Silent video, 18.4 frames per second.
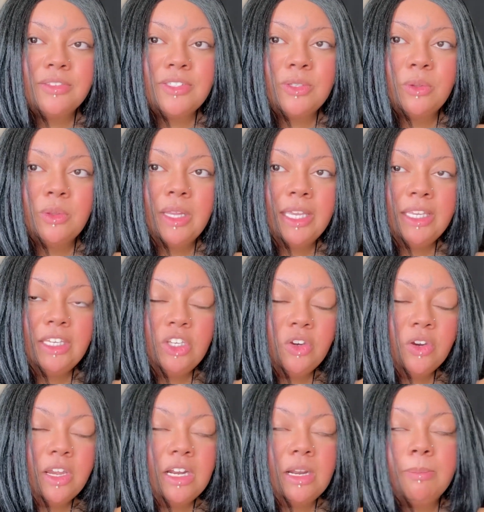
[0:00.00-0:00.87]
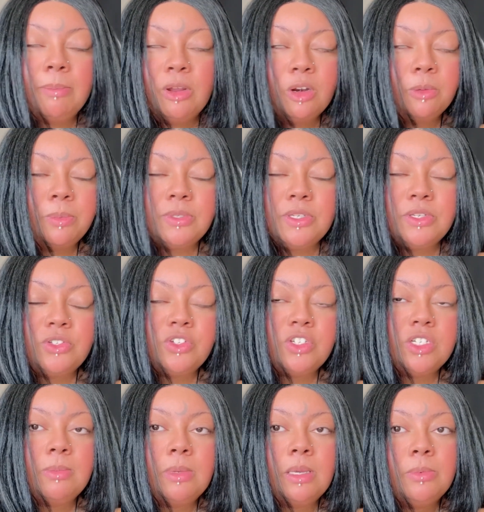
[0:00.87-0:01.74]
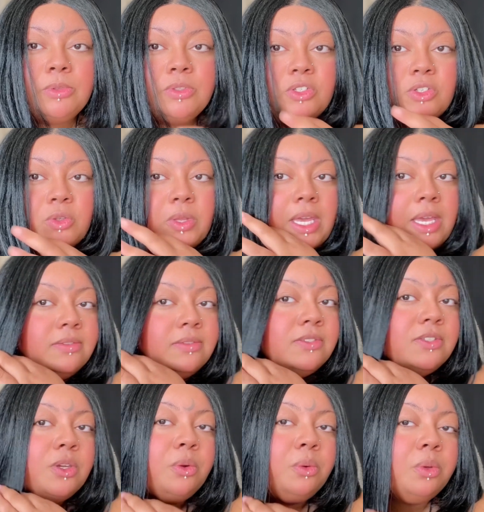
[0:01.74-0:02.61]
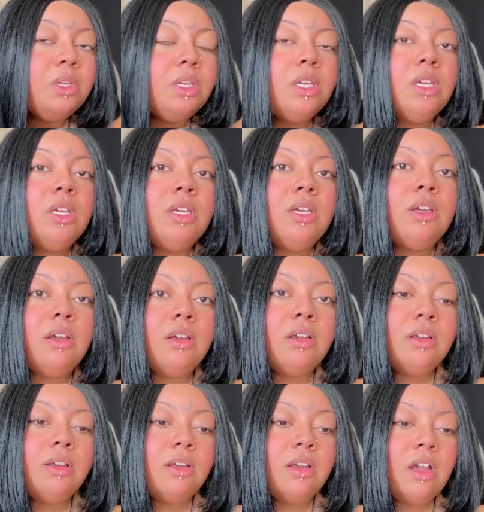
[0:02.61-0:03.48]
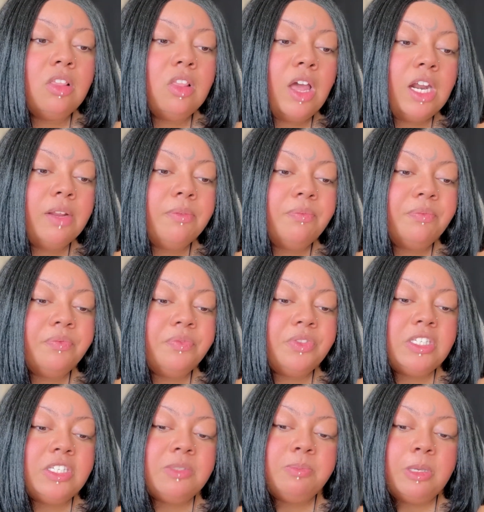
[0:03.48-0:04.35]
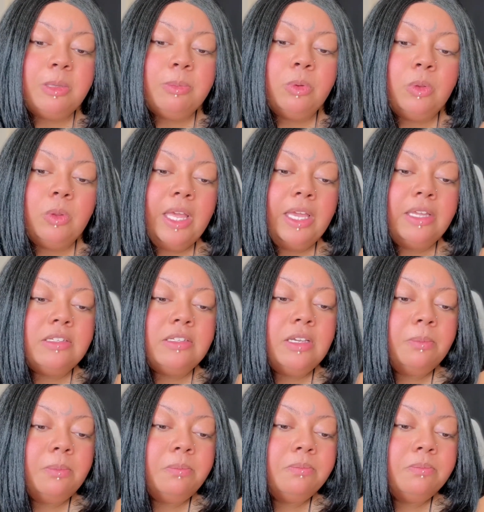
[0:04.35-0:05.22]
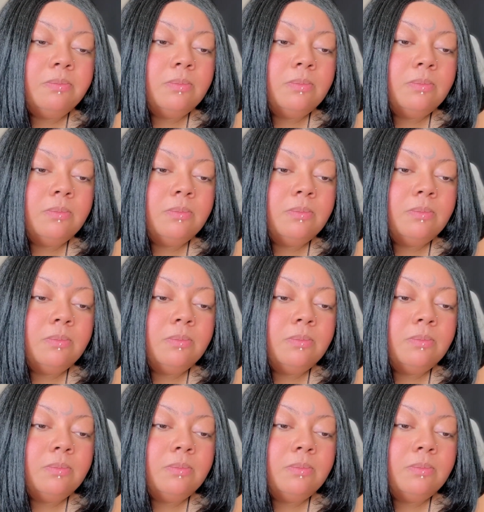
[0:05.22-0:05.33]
So like, you're in a better position to be able to do that. So a lot of these people end up